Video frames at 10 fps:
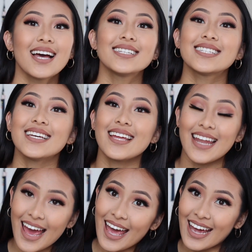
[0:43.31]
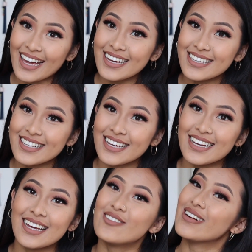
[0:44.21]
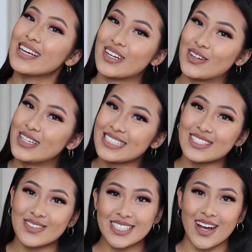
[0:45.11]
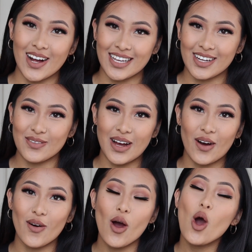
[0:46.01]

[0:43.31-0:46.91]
today we are going to be talking about